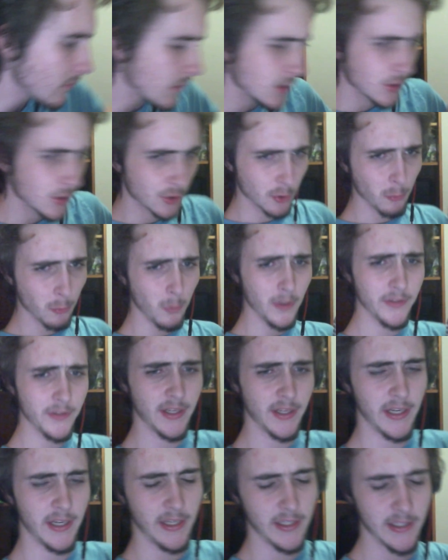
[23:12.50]
one
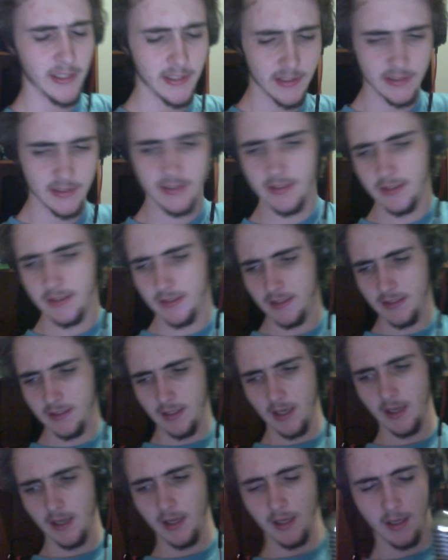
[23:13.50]
day,
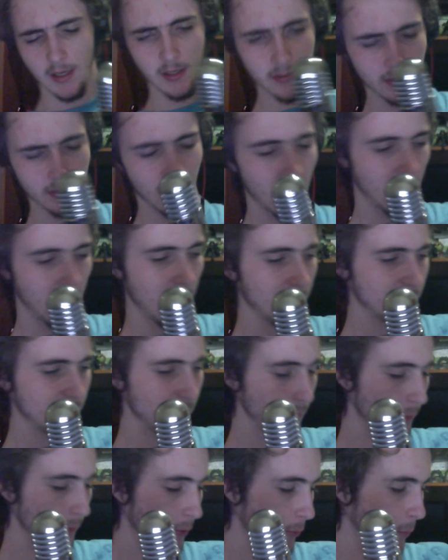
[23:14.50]
I had to
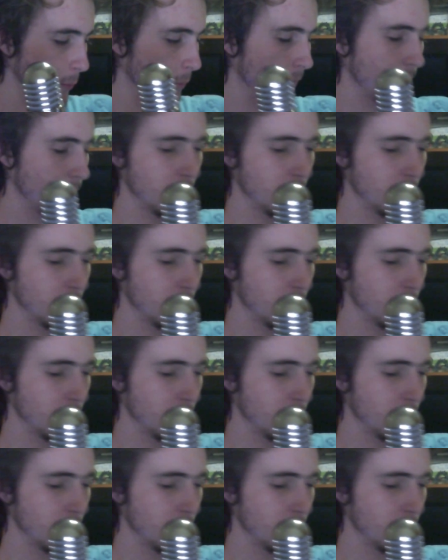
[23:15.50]
move,